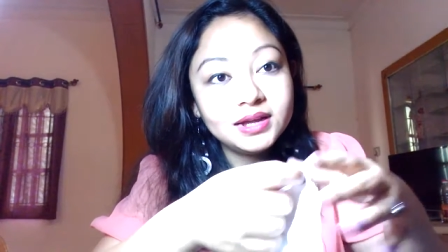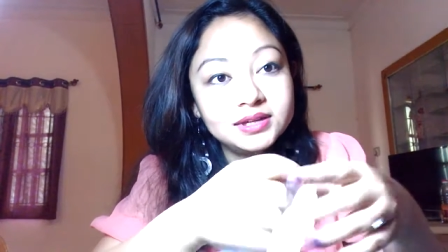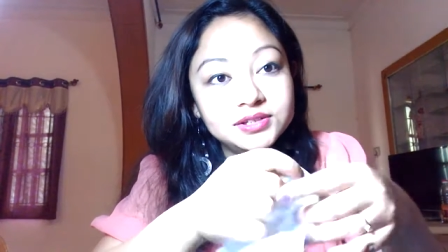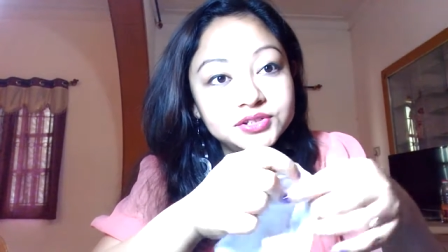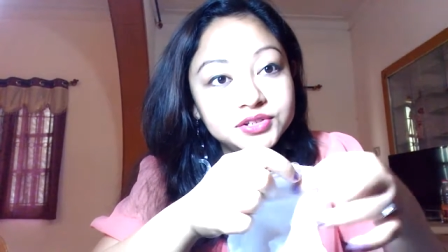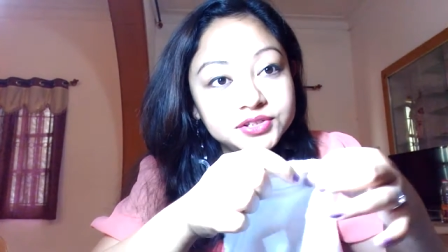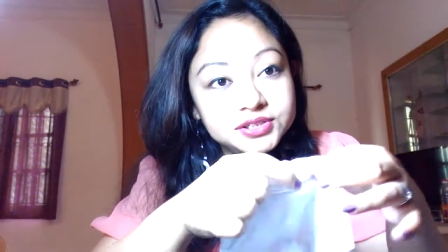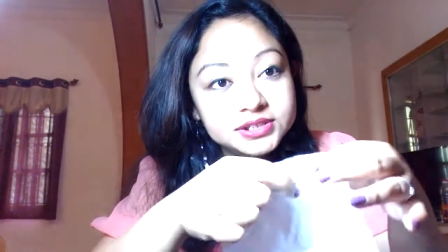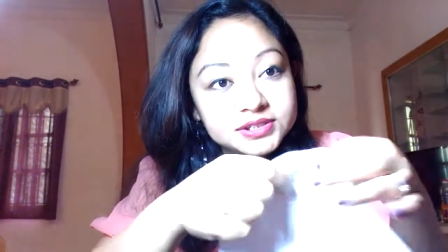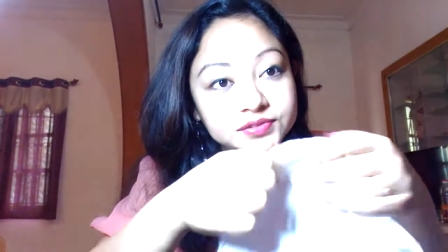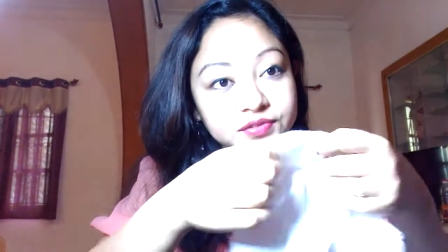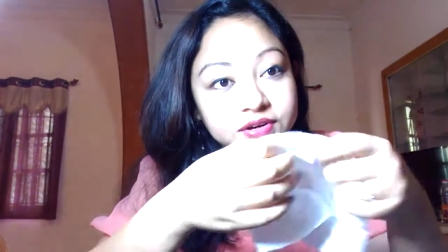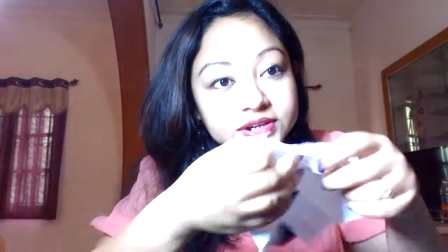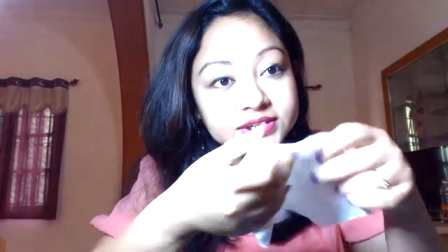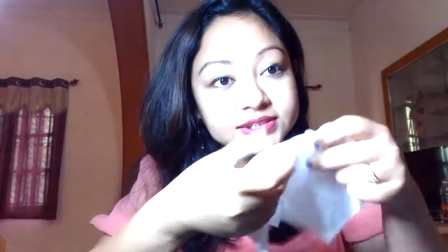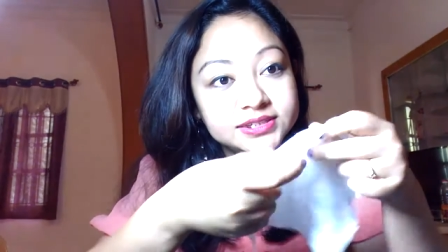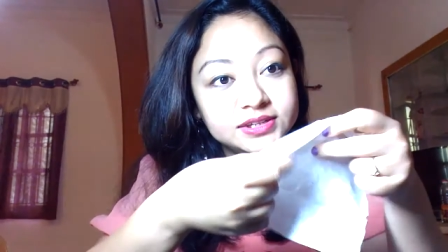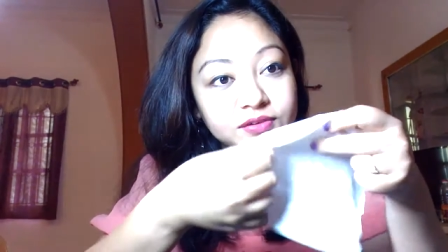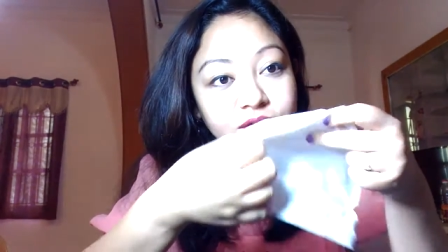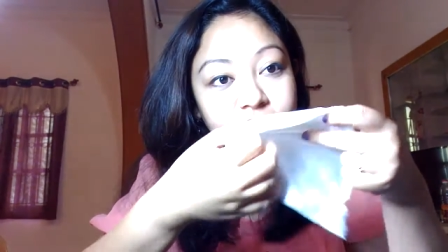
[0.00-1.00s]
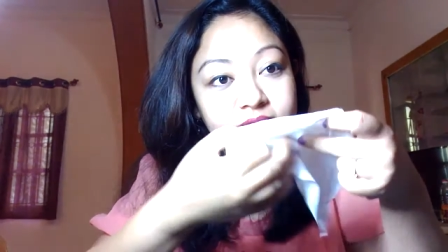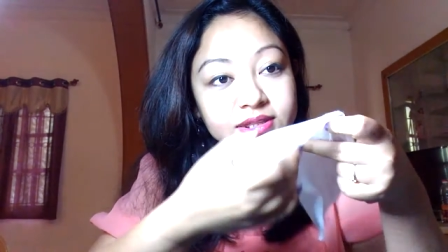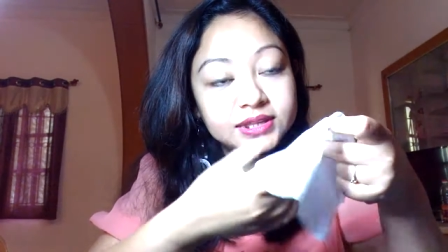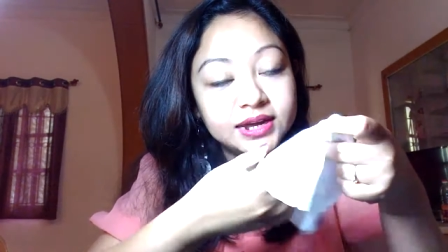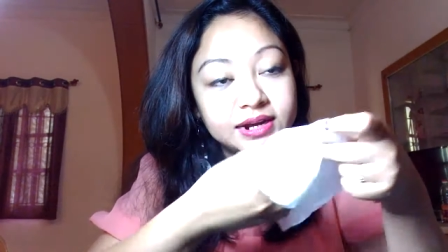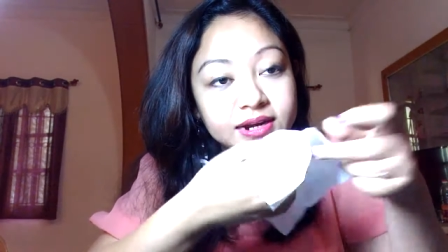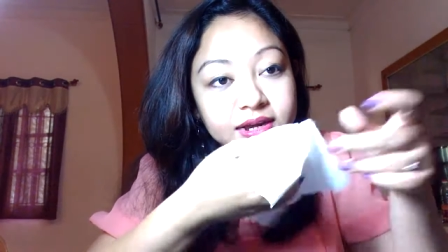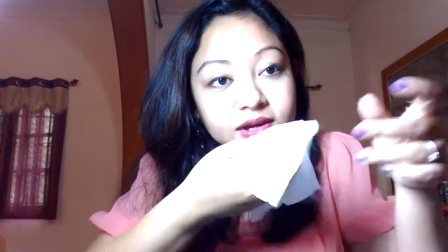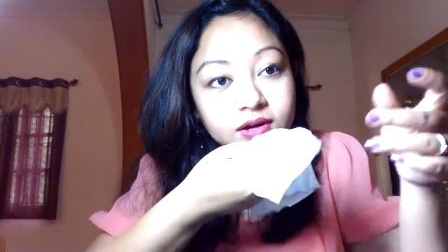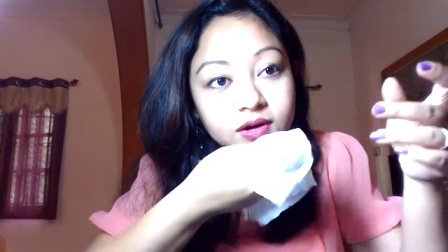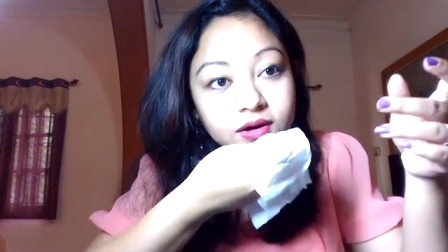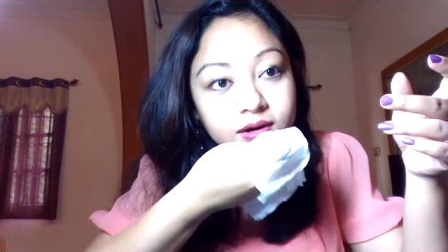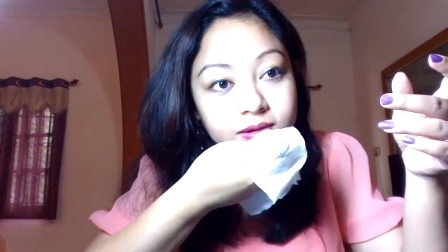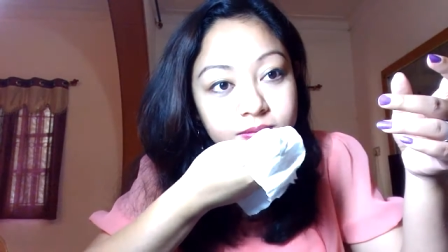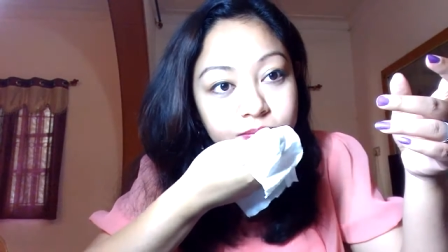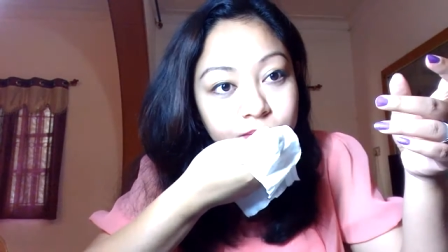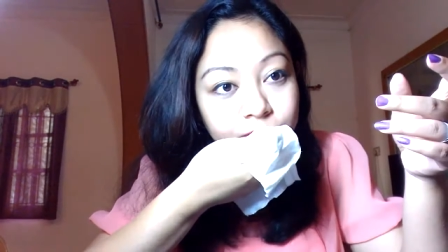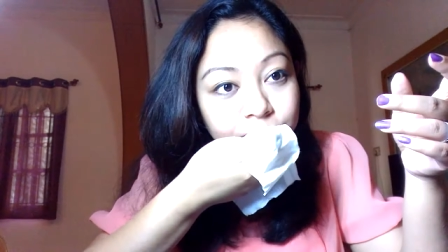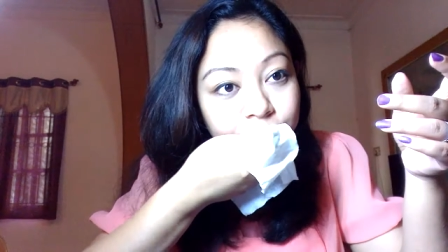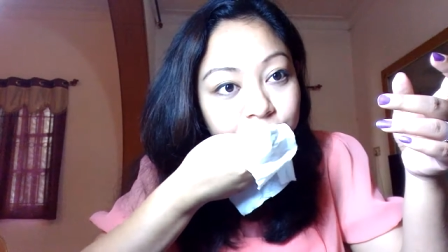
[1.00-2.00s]
So this one is the one that I got.
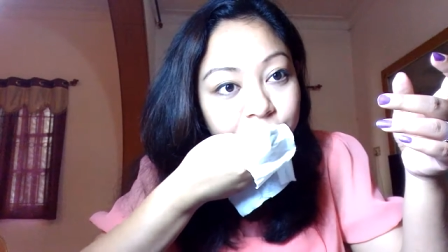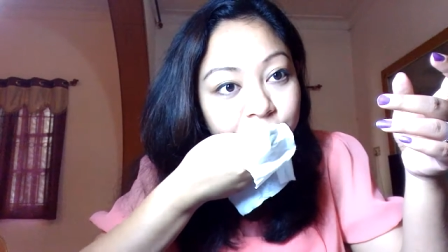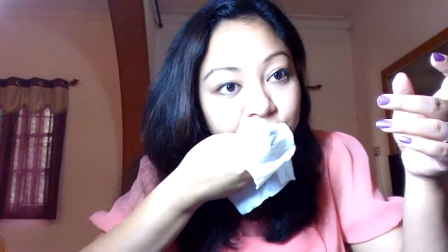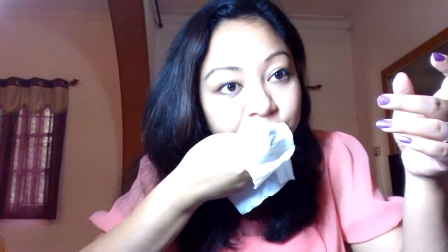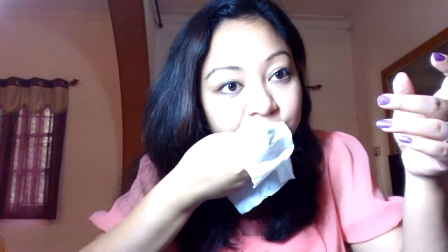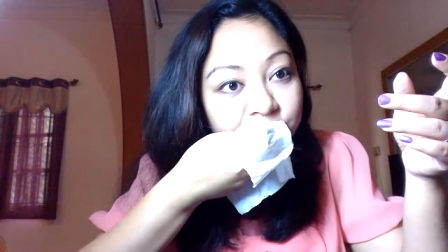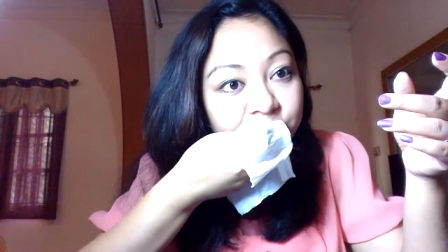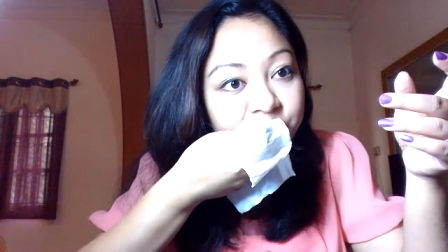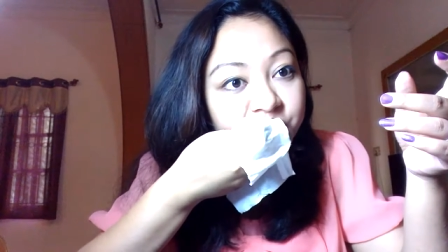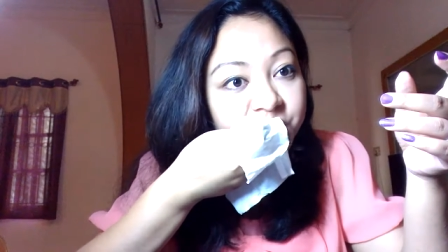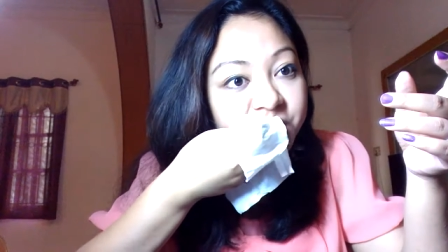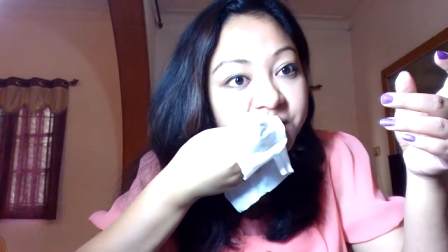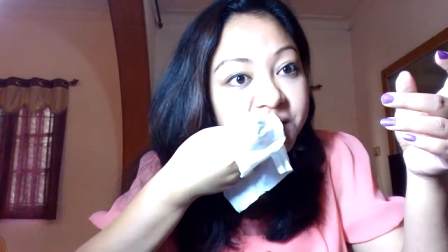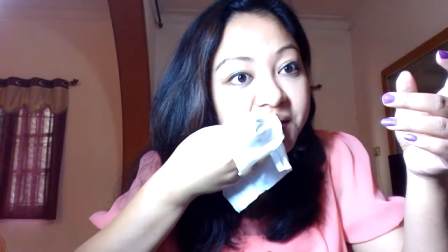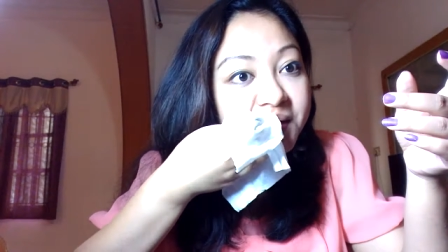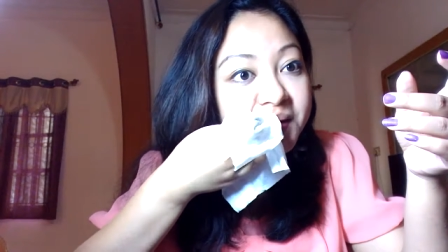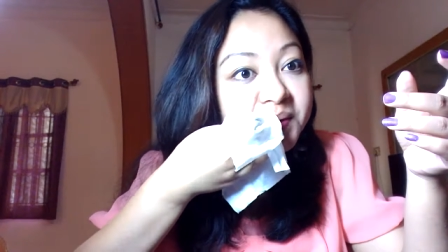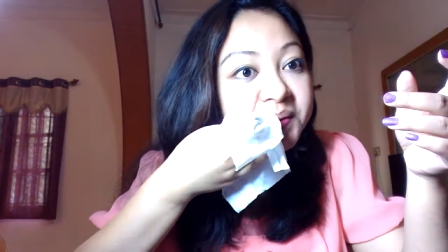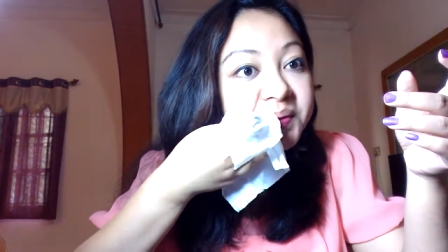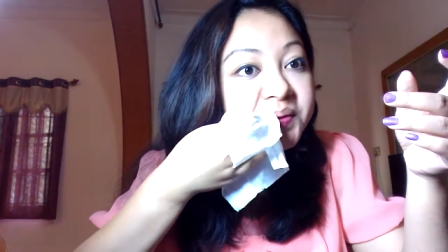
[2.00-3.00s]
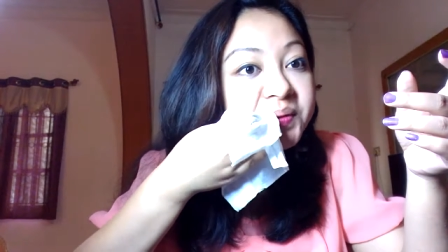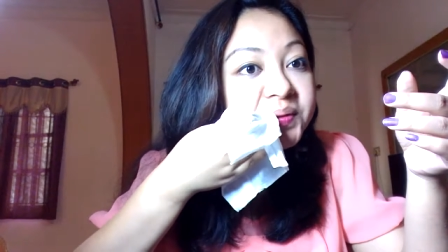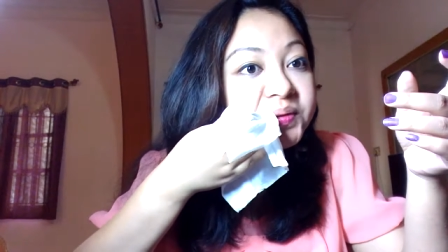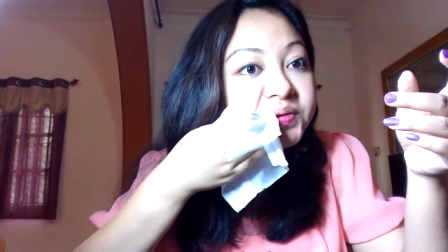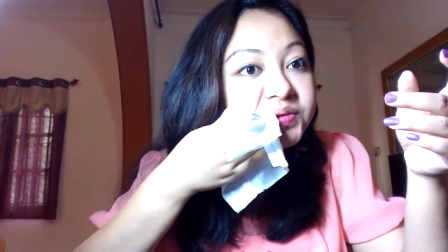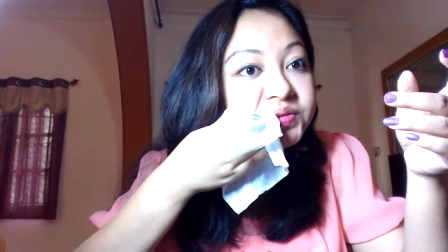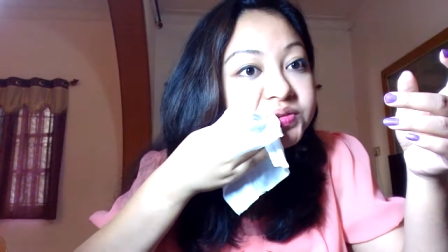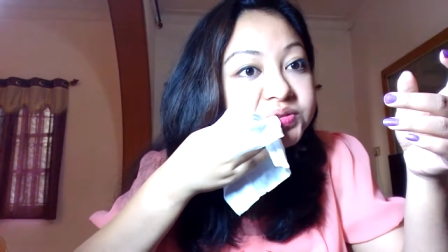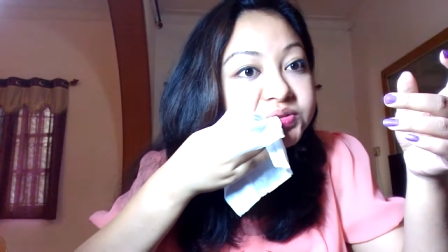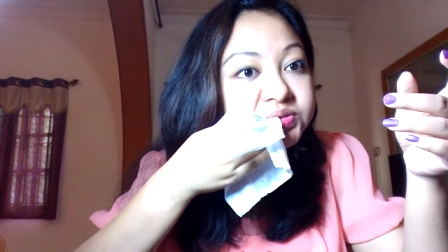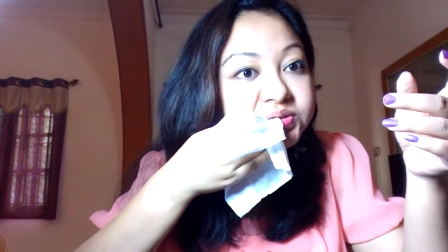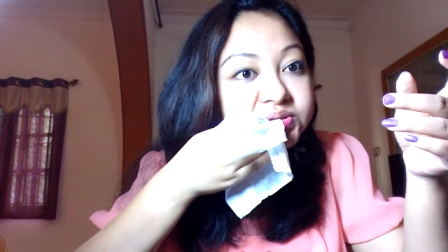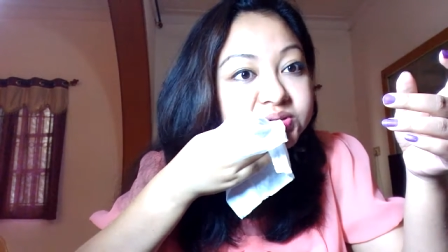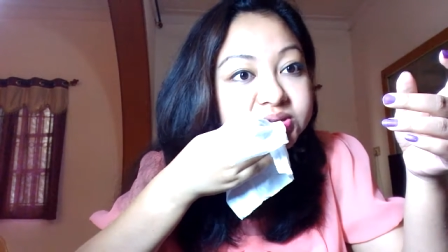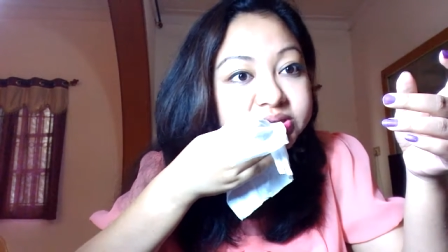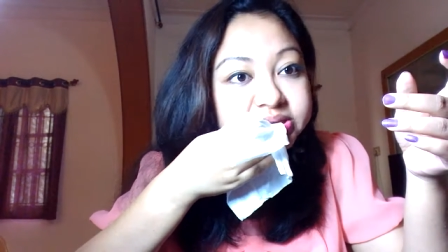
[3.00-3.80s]
I'm going to